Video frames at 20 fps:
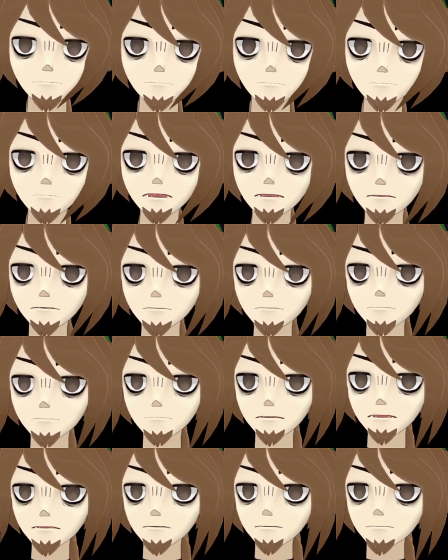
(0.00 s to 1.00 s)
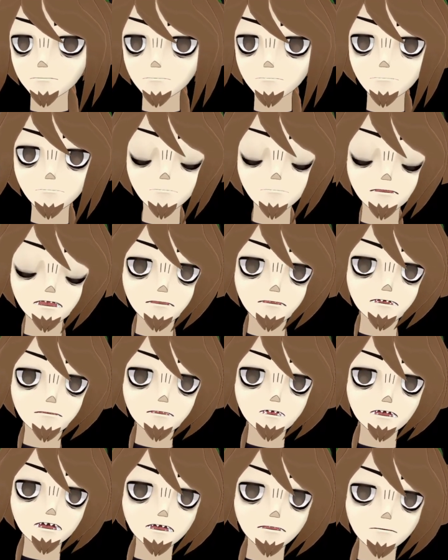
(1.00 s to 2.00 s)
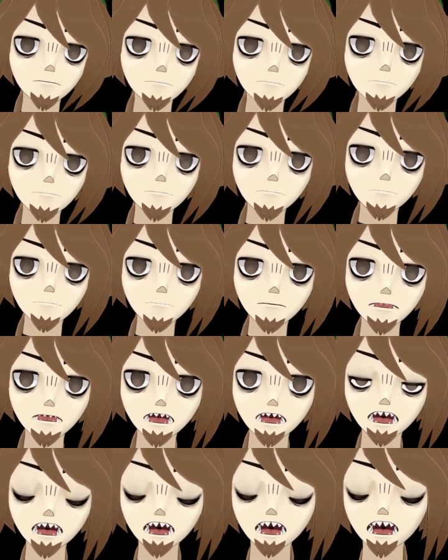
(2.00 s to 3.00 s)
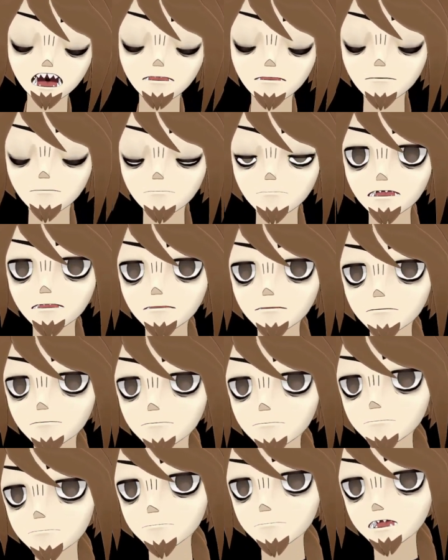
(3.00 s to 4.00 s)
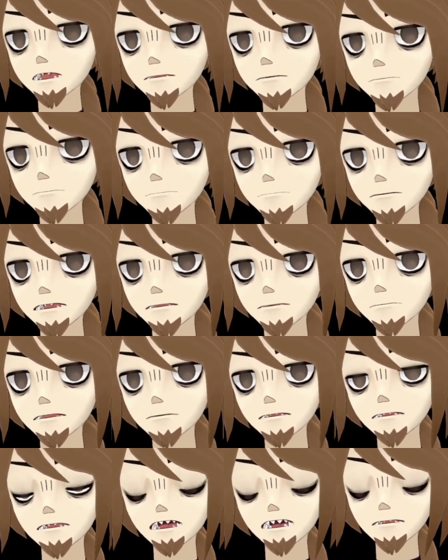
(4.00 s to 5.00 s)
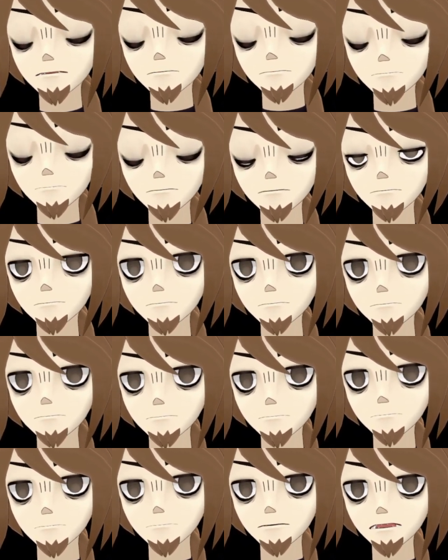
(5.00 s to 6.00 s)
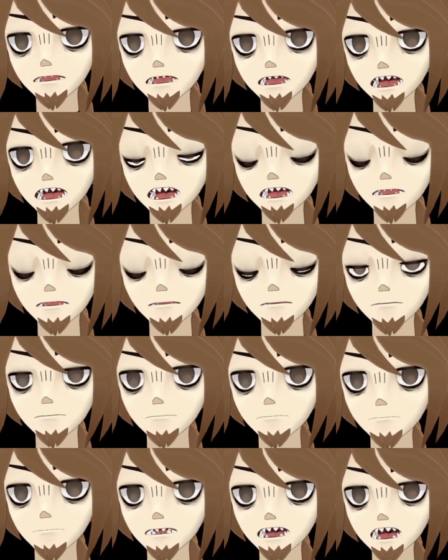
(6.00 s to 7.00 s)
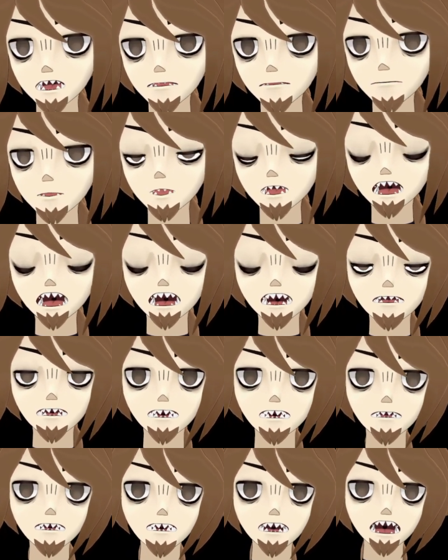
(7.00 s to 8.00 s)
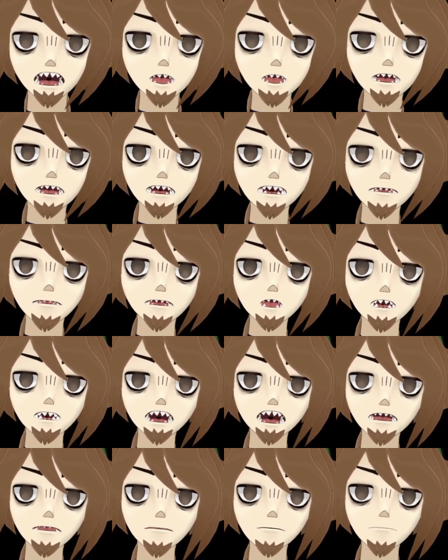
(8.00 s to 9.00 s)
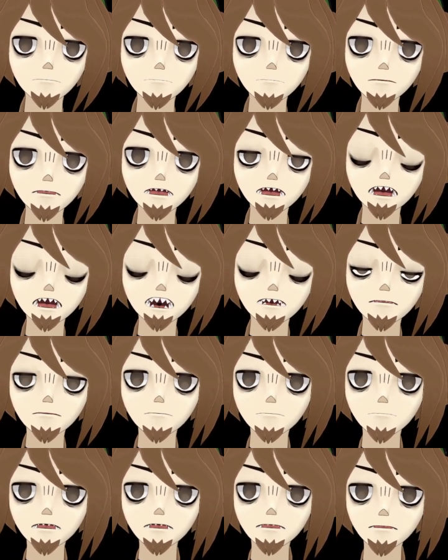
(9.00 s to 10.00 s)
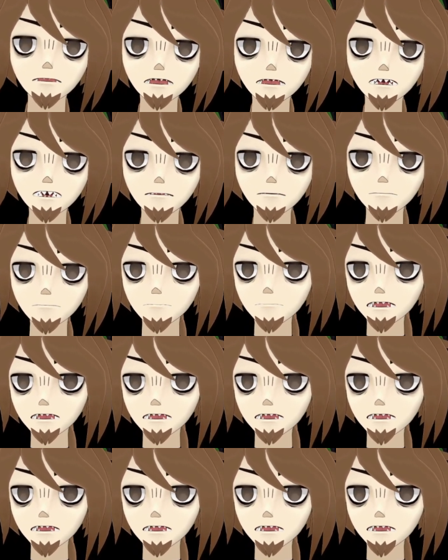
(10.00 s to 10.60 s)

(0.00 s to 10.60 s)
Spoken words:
gotten, like I said, into Warhammer 40,000. I have 2 whole armies, a Tau Empire and a Gene Stealer Cult army that I've been playing in real life at a local game store and